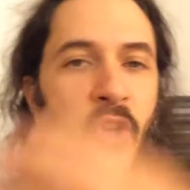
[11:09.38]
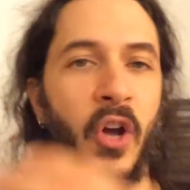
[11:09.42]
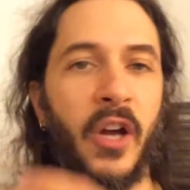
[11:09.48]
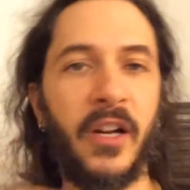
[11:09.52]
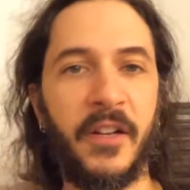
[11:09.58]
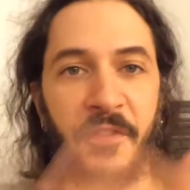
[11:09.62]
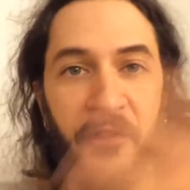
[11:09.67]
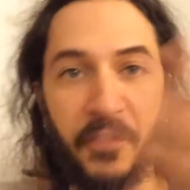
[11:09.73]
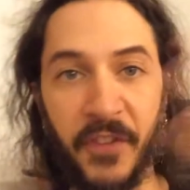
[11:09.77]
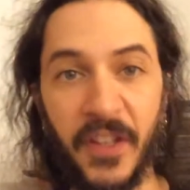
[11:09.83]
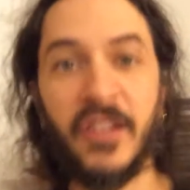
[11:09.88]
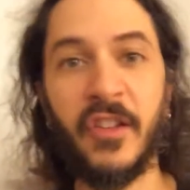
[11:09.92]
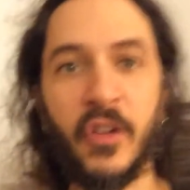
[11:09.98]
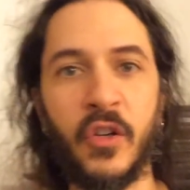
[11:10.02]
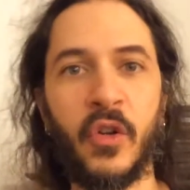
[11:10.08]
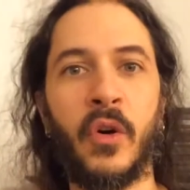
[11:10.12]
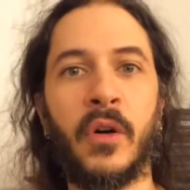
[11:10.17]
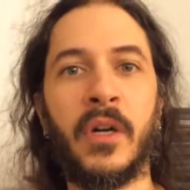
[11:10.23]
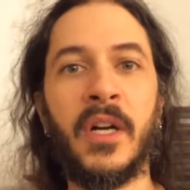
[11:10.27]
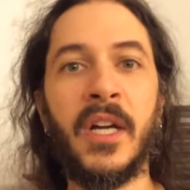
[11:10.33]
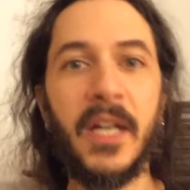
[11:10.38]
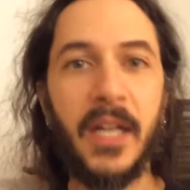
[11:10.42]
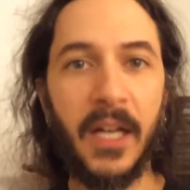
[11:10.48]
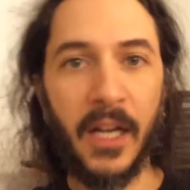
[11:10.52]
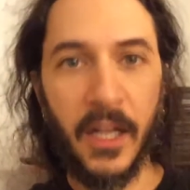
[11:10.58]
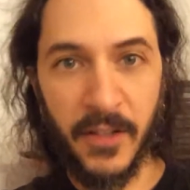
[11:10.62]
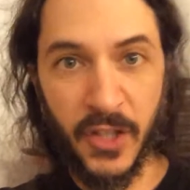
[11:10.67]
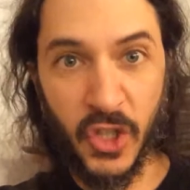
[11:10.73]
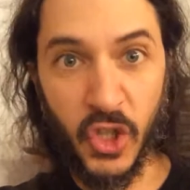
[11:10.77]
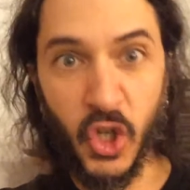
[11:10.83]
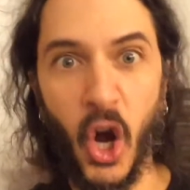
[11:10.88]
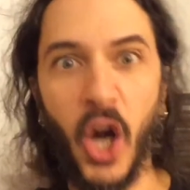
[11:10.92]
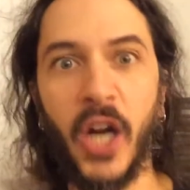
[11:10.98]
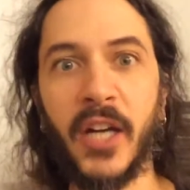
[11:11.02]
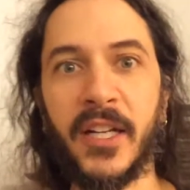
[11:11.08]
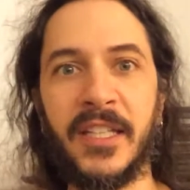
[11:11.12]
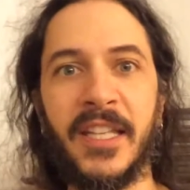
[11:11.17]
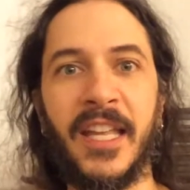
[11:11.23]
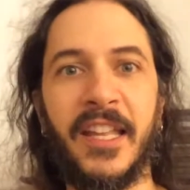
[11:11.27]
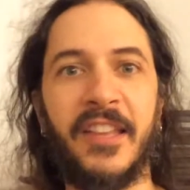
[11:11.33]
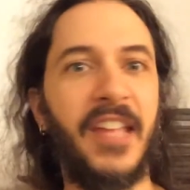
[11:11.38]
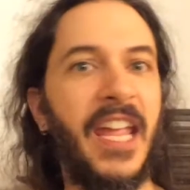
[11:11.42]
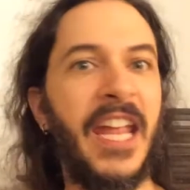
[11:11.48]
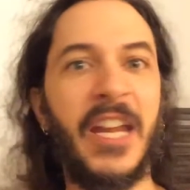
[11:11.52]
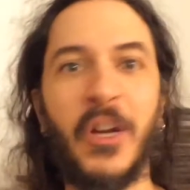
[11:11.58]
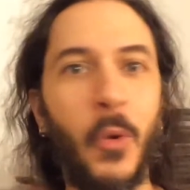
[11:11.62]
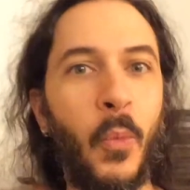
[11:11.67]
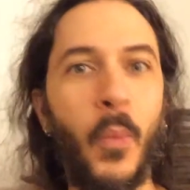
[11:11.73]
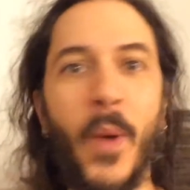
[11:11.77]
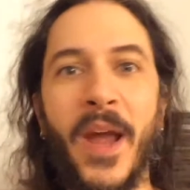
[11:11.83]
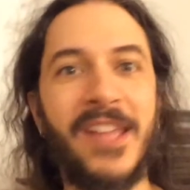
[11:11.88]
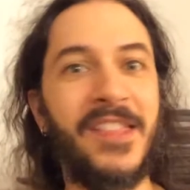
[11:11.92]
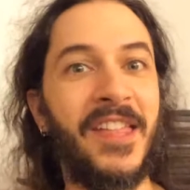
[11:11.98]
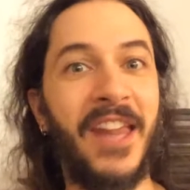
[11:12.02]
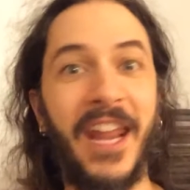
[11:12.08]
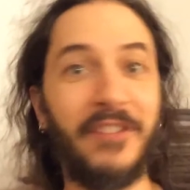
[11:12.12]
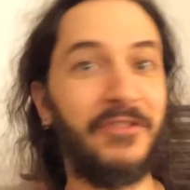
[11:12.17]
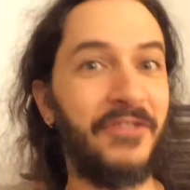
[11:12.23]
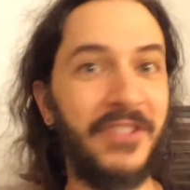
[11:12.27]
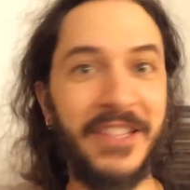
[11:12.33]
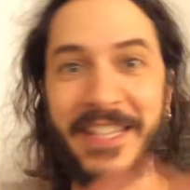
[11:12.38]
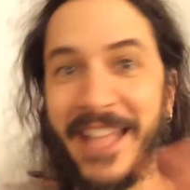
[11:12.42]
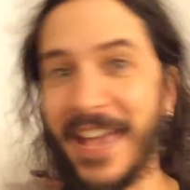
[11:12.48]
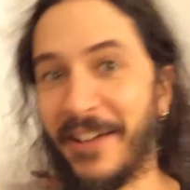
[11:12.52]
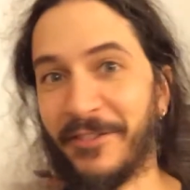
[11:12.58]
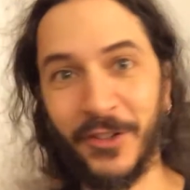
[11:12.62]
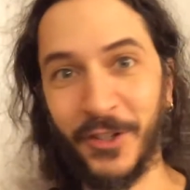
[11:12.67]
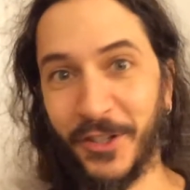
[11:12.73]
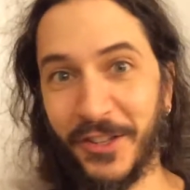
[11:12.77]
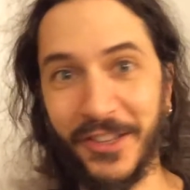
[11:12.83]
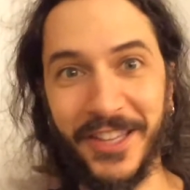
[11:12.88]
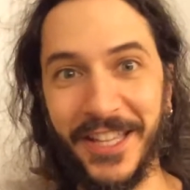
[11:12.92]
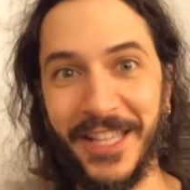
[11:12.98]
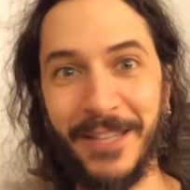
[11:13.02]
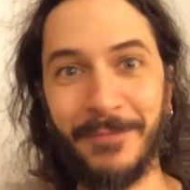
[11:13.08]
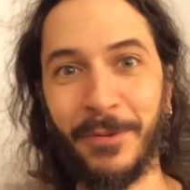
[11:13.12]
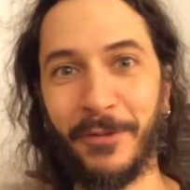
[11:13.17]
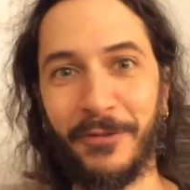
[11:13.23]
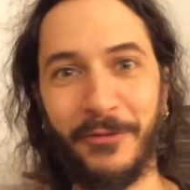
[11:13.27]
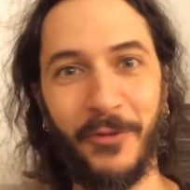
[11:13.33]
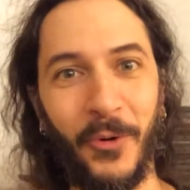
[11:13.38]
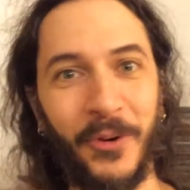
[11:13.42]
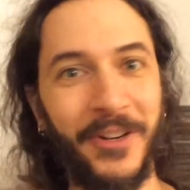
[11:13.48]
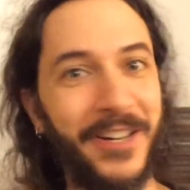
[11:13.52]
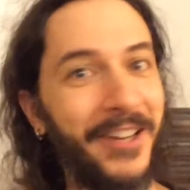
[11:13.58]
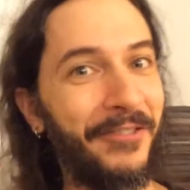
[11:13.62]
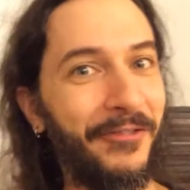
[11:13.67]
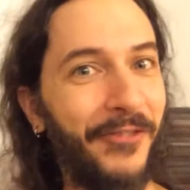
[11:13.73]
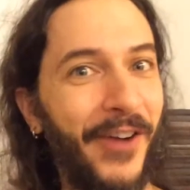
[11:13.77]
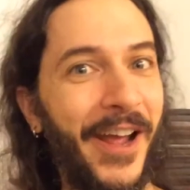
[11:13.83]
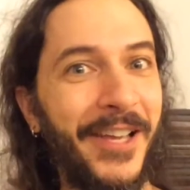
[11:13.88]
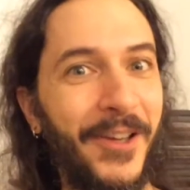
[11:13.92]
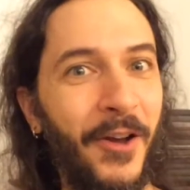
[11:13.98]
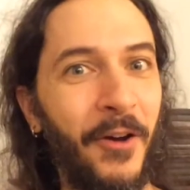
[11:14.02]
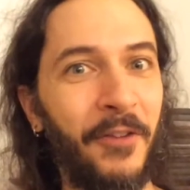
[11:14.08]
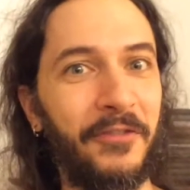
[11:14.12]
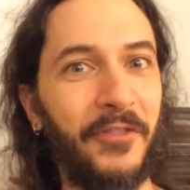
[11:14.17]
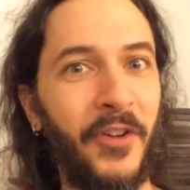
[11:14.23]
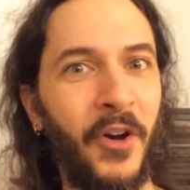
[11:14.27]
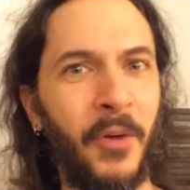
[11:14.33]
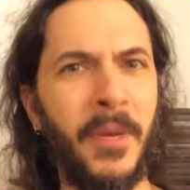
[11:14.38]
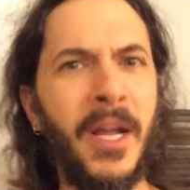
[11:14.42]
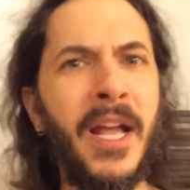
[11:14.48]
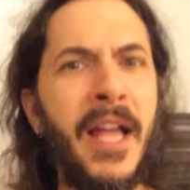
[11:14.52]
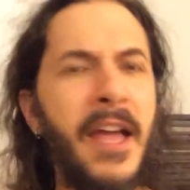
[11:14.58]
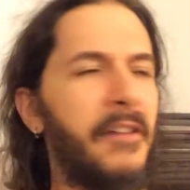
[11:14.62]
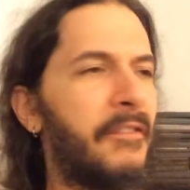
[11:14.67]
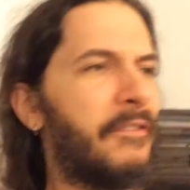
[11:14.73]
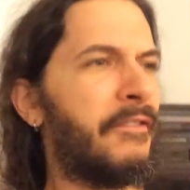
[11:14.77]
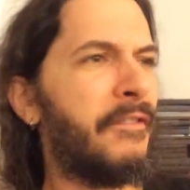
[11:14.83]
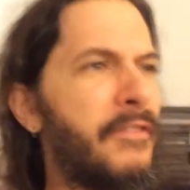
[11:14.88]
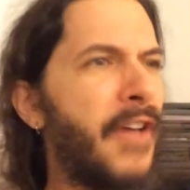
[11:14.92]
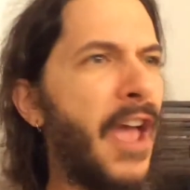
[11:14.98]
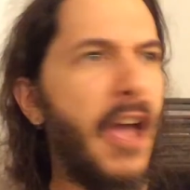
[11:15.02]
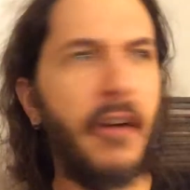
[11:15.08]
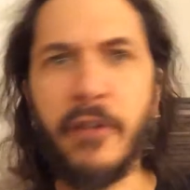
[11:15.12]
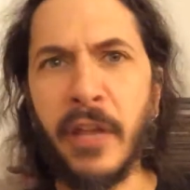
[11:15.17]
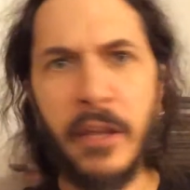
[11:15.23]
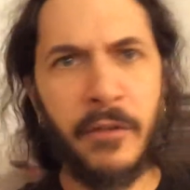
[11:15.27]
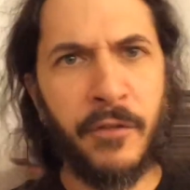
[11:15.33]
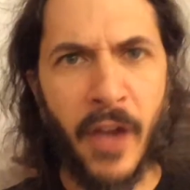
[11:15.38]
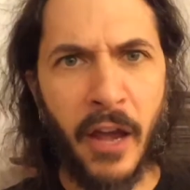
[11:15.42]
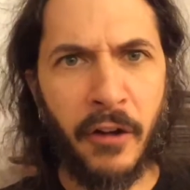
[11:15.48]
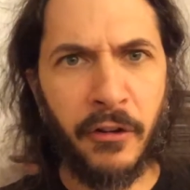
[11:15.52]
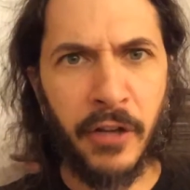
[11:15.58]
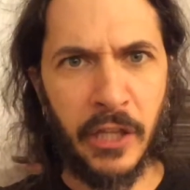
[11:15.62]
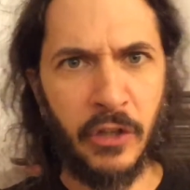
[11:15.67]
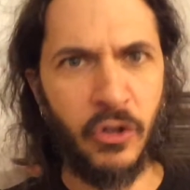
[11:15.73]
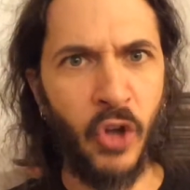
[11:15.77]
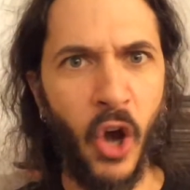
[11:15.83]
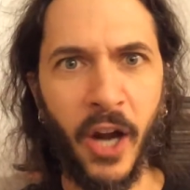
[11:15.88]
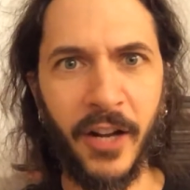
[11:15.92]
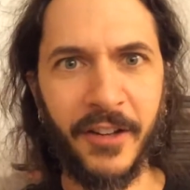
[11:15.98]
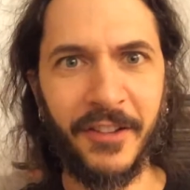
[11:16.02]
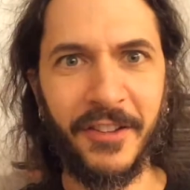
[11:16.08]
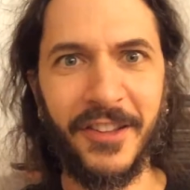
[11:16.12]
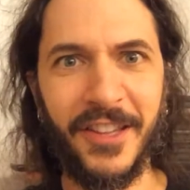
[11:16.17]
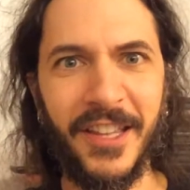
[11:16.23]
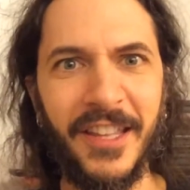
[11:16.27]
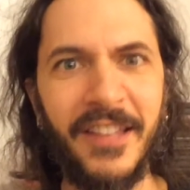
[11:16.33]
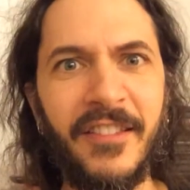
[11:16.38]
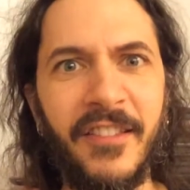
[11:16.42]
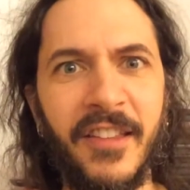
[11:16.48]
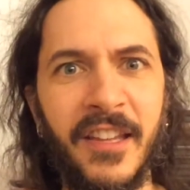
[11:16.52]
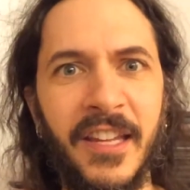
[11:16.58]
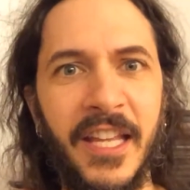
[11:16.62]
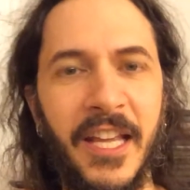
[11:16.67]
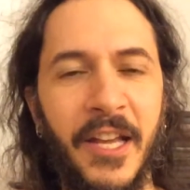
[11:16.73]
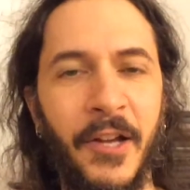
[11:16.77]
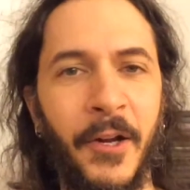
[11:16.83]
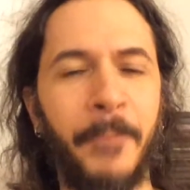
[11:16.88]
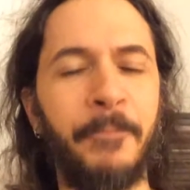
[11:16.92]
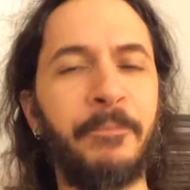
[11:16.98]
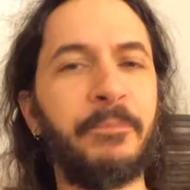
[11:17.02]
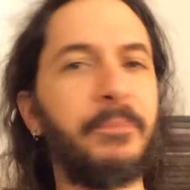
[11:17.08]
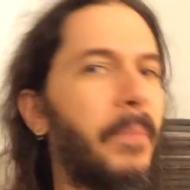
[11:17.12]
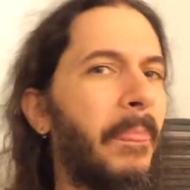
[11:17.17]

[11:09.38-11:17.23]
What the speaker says: dark, physical darkness, in a way that I've never seen before in a Franco film. Very, very dark scenes in here.